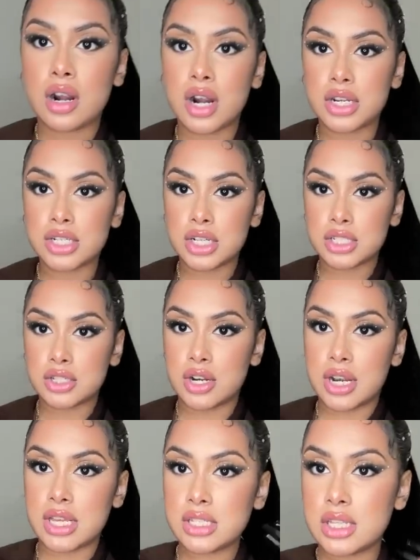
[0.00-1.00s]
All right, y'all, so the
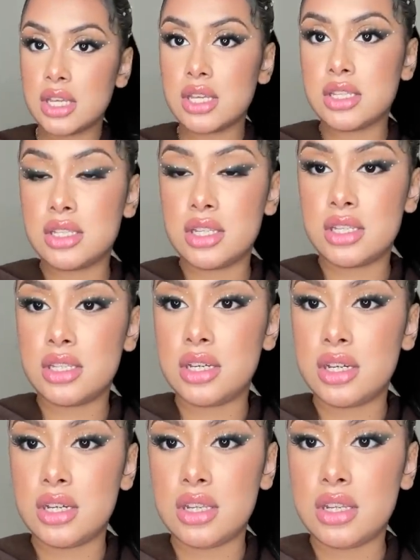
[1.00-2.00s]
next thing is this
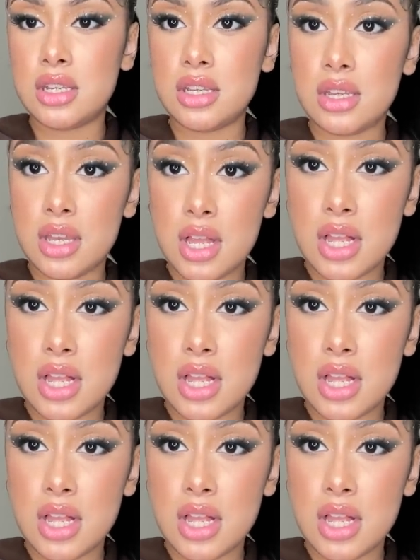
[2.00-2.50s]
hoodie.